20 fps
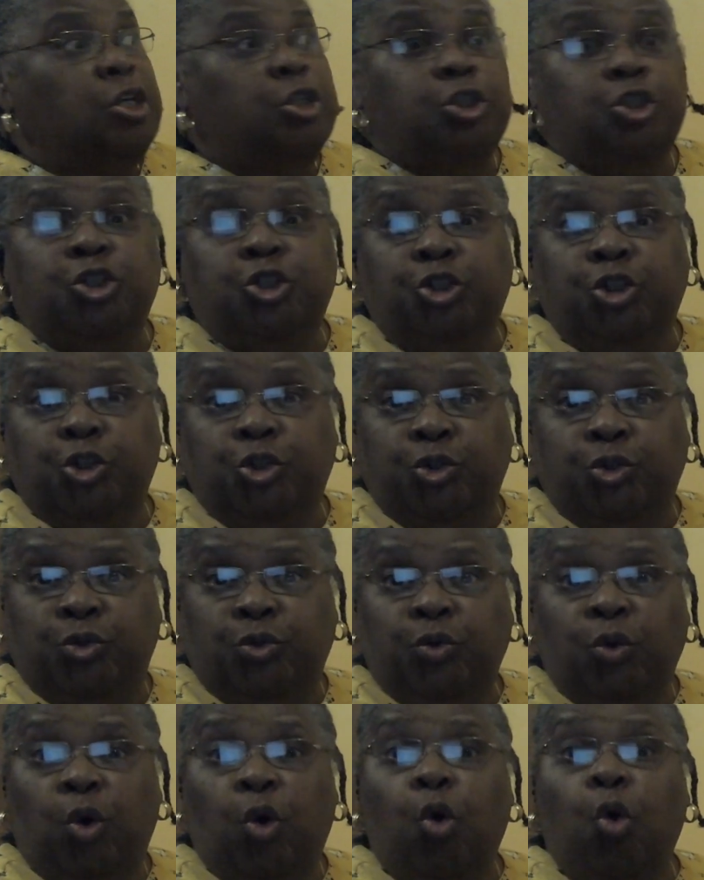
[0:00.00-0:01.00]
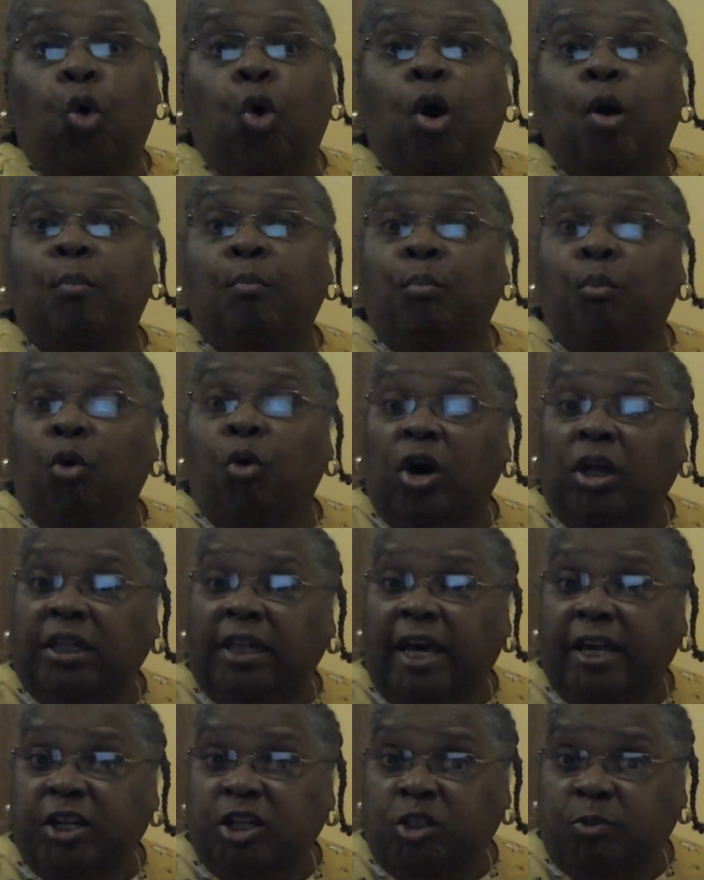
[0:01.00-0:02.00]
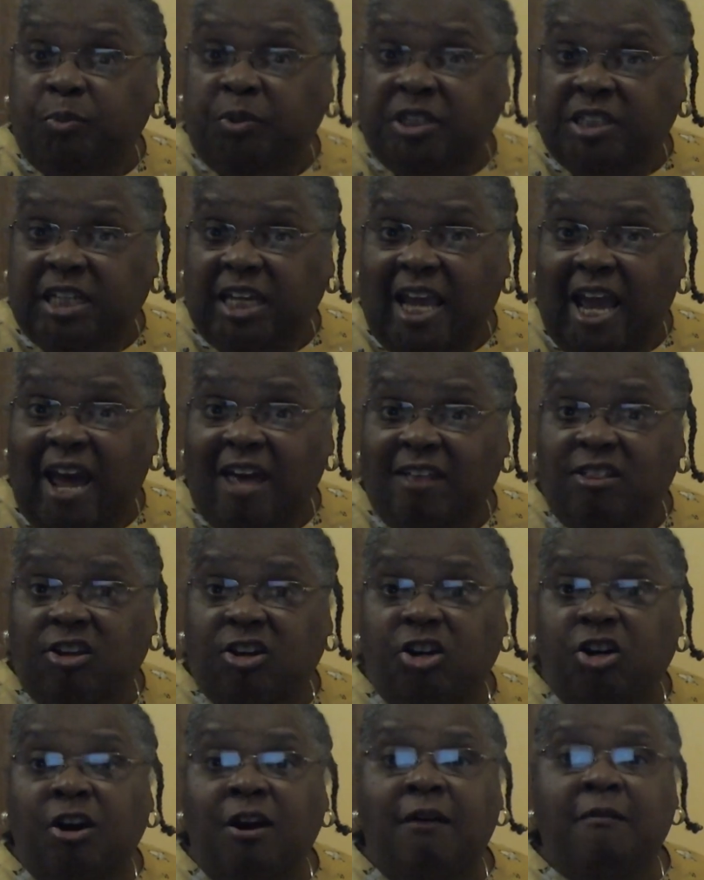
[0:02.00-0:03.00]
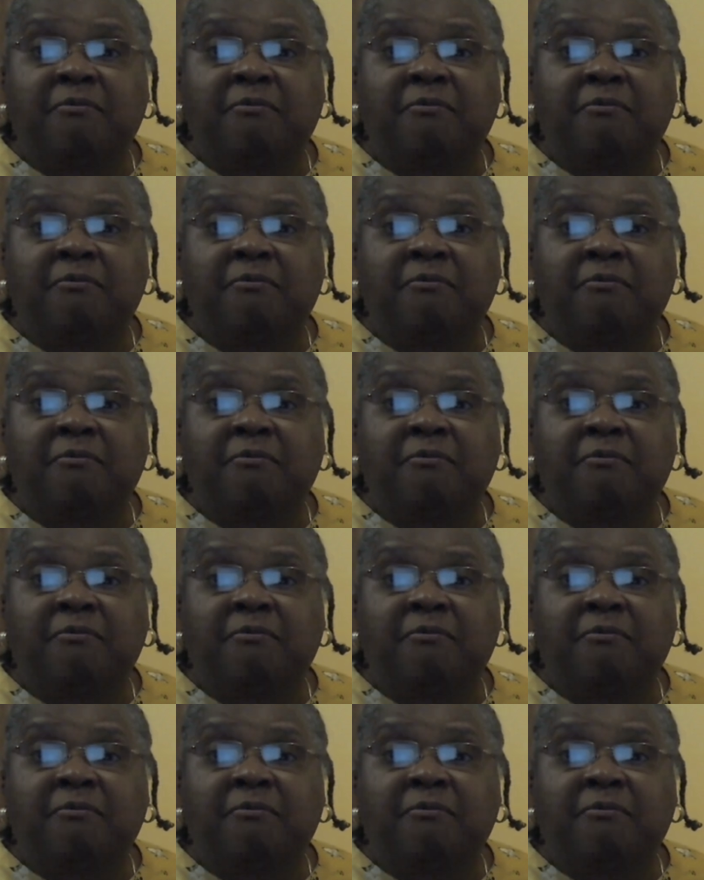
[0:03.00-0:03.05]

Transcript: two or more letters put together